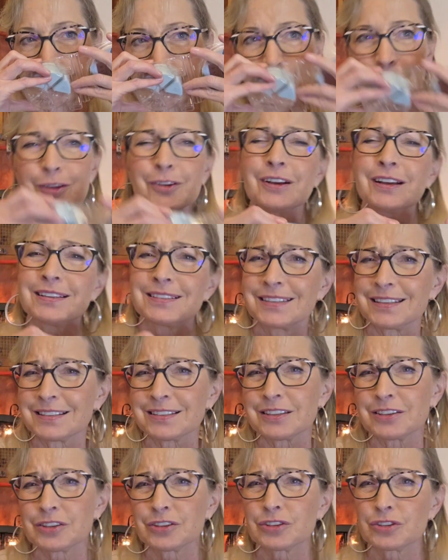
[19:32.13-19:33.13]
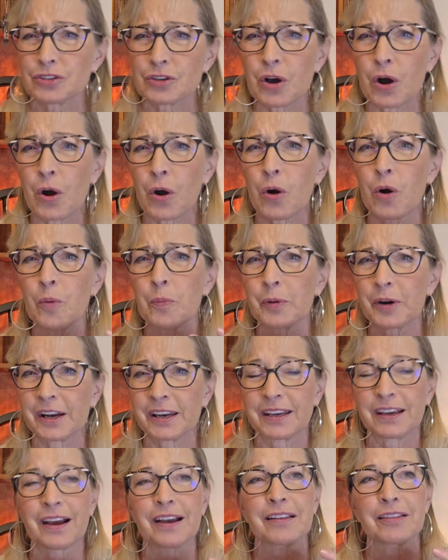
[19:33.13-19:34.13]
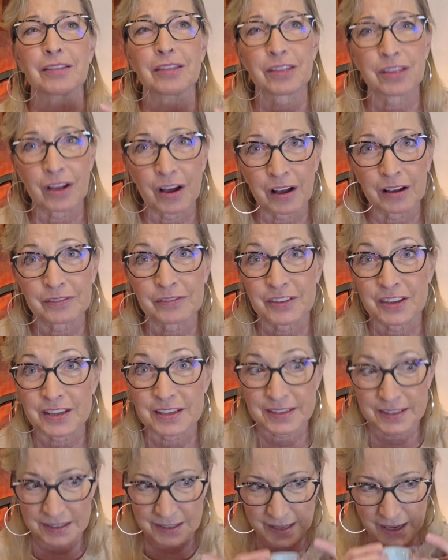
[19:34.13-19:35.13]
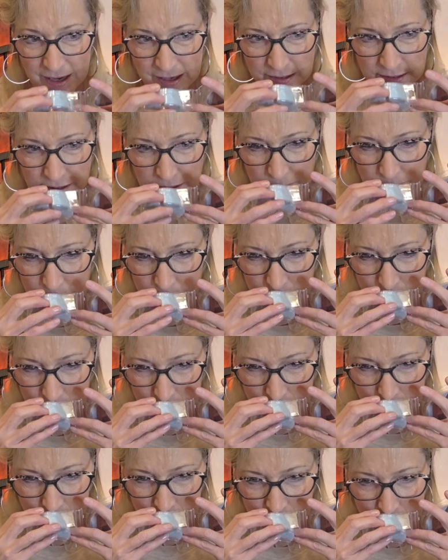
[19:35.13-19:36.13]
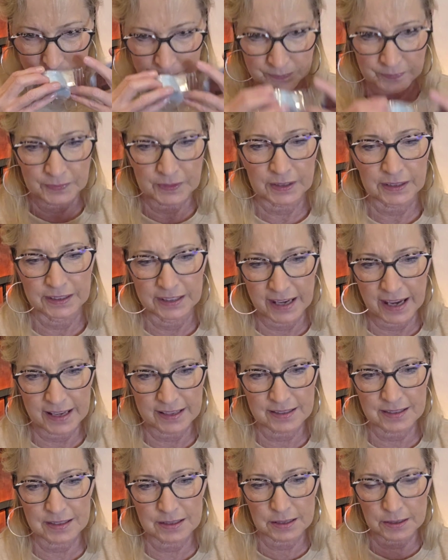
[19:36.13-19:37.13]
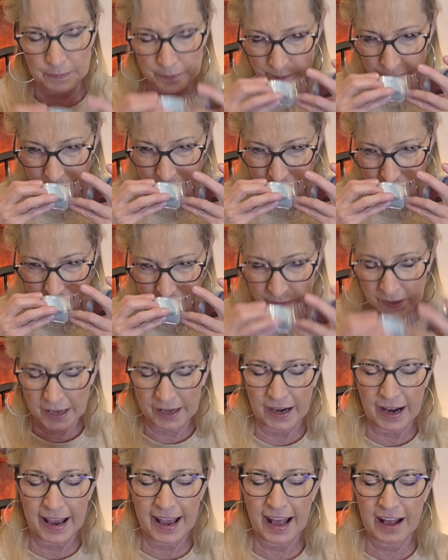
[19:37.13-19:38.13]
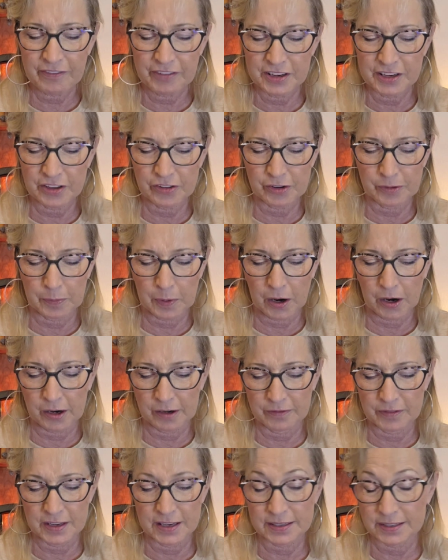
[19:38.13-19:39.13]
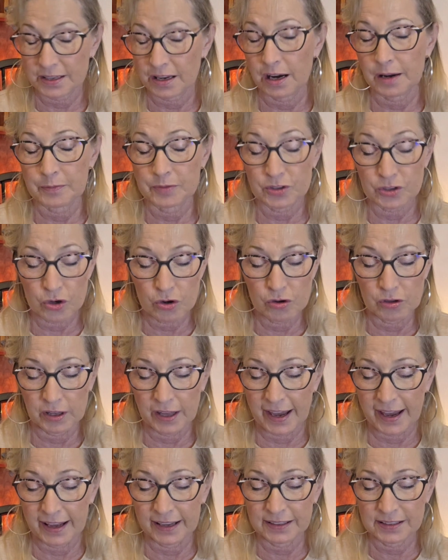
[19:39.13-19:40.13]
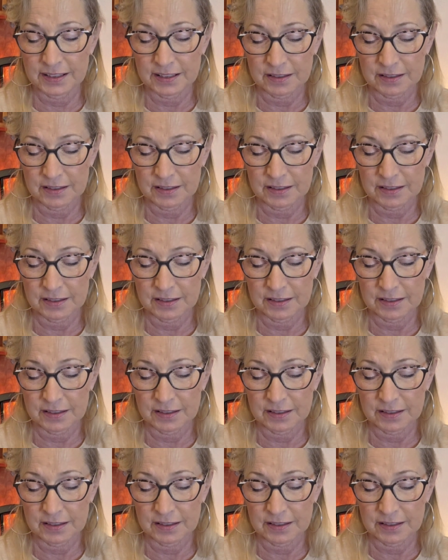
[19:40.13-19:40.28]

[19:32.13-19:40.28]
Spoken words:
You guys, this is so pretty. I love this scent. Yes. And I have another bar of this, and I'm so glad.